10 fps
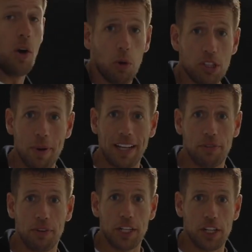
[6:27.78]
Was about
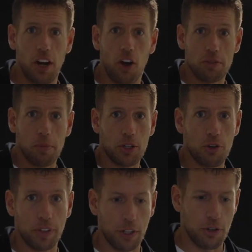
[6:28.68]
to finish the last module
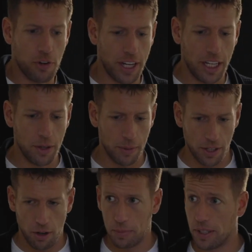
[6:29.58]
of a new training that we
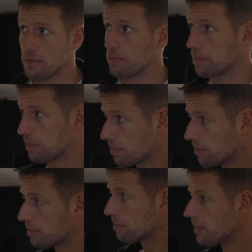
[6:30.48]
got, but
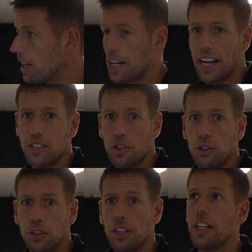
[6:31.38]
next
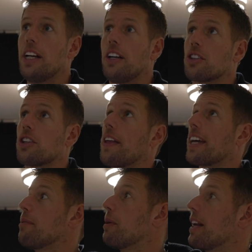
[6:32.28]
door looks like they're
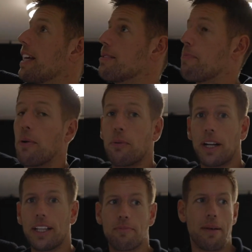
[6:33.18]
getting one of these built,
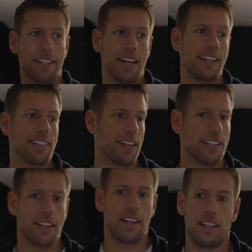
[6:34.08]
one of these mezzanines, and
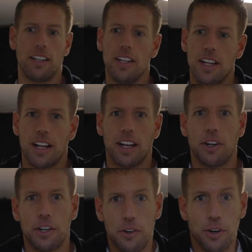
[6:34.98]
it's a
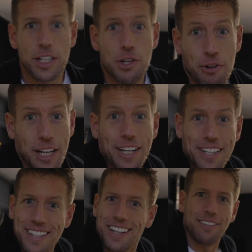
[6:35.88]
load of noise, drilling
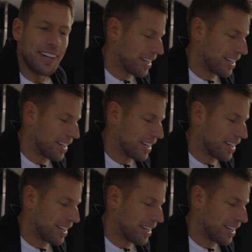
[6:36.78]
and stuff